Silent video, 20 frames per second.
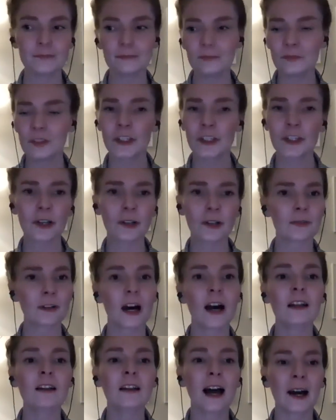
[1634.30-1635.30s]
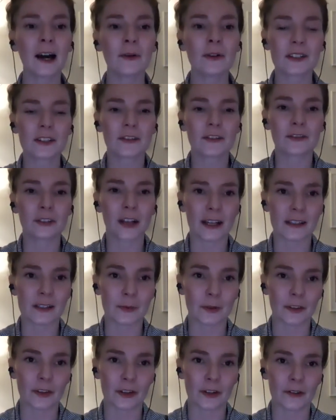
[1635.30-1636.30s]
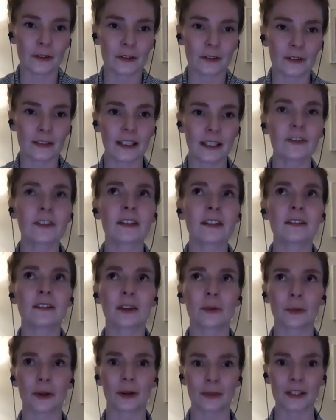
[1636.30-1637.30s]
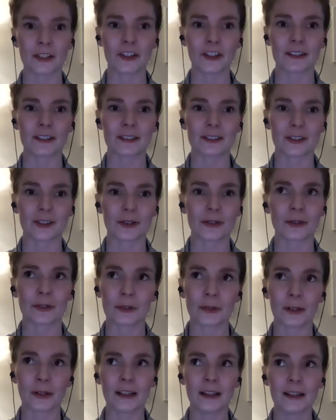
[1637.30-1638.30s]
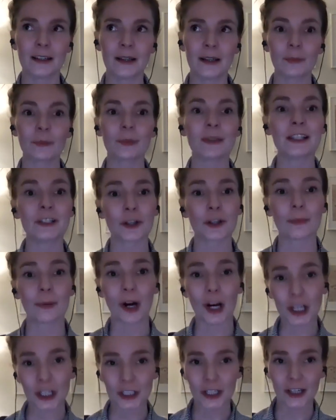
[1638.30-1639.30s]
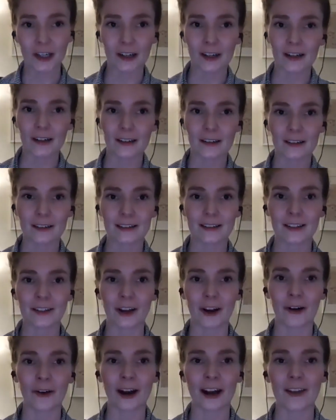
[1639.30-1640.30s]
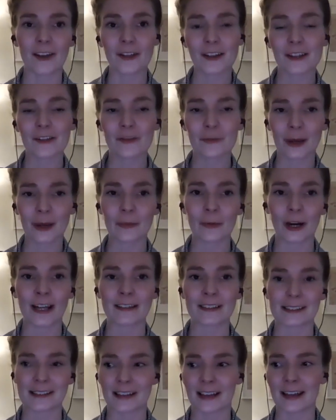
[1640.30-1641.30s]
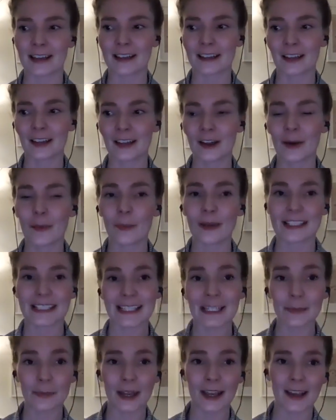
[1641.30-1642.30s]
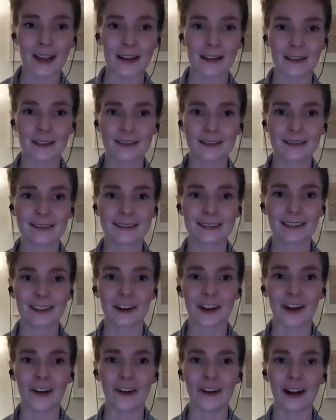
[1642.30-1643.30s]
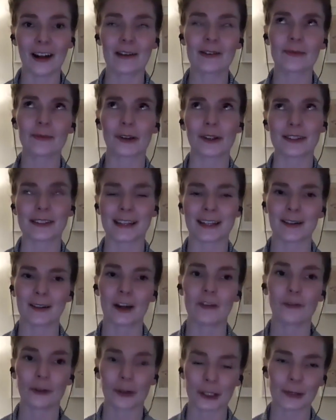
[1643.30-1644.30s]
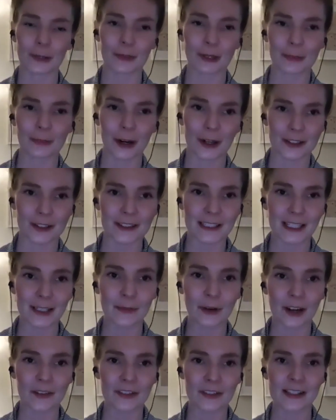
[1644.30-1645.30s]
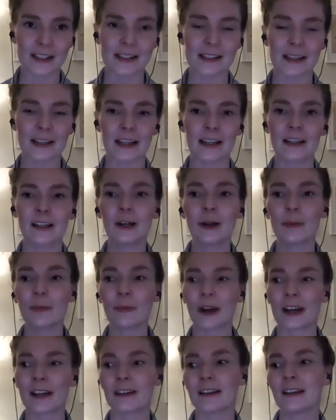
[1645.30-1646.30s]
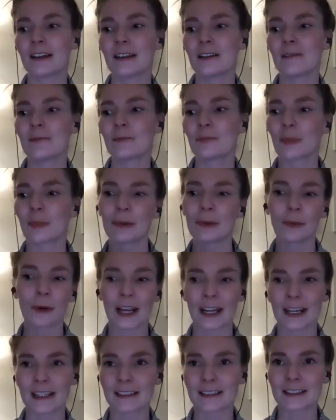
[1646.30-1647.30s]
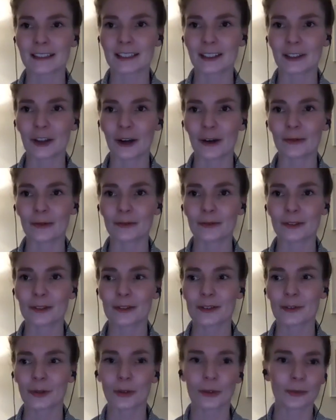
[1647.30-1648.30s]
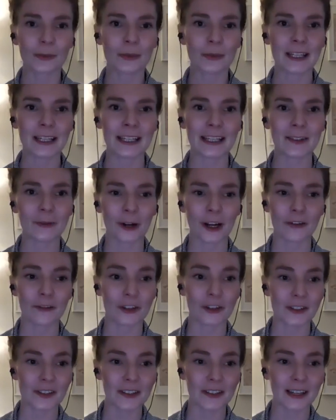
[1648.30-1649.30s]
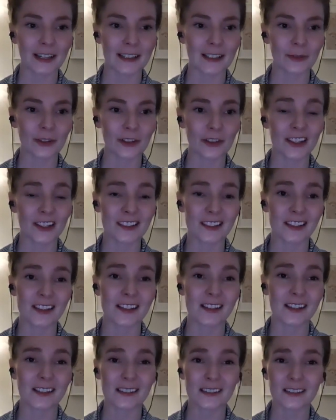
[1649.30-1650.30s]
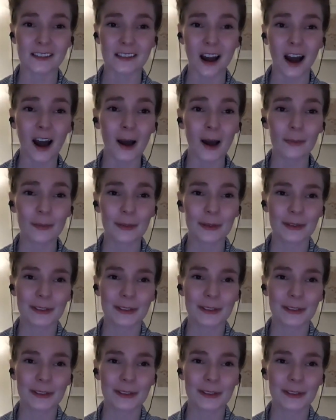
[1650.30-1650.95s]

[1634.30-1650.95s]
you know, allow it to flex with you. Give it the permission to be your partner. You know, I think of my brand as like my teammate, you know, well, it's like a really big part of the team, obviously, but my brand, you know, told me when I first connected with it to stop